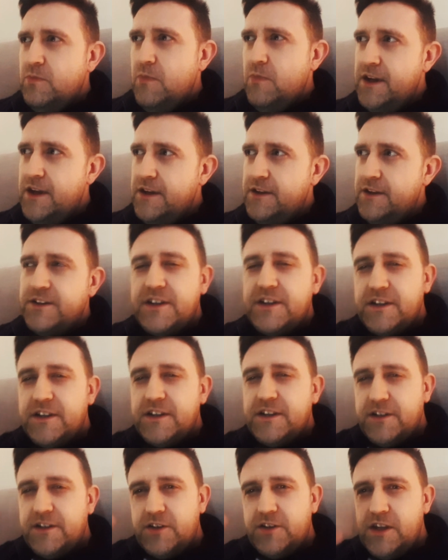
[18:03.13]
and
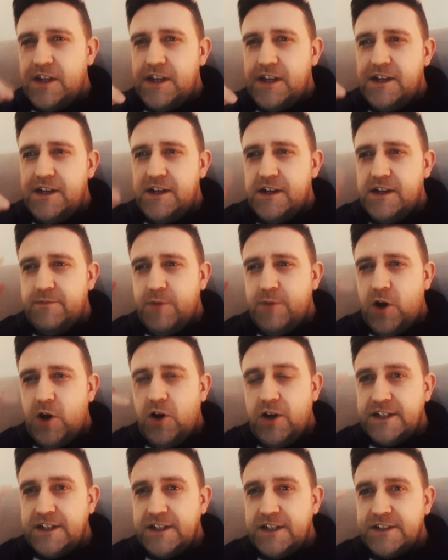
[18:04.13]
the
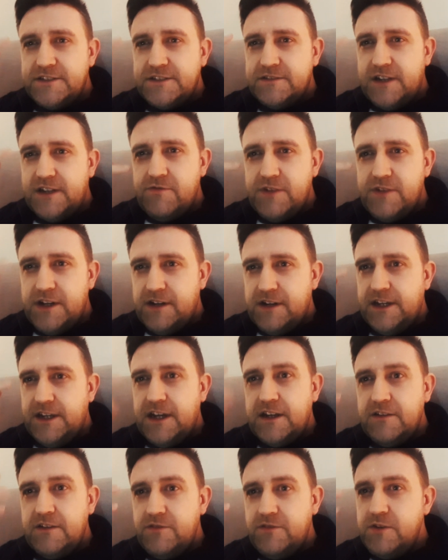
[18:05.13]
eyes, every now and
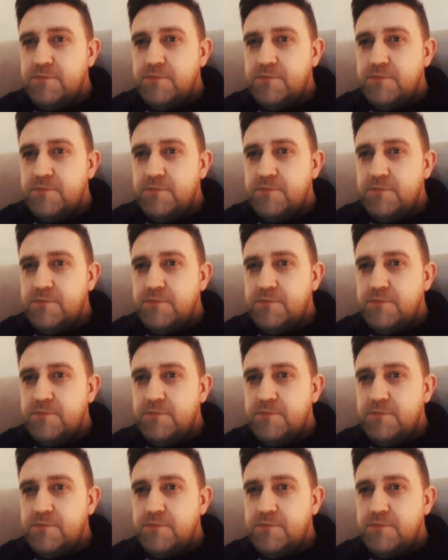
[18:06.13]
again, if you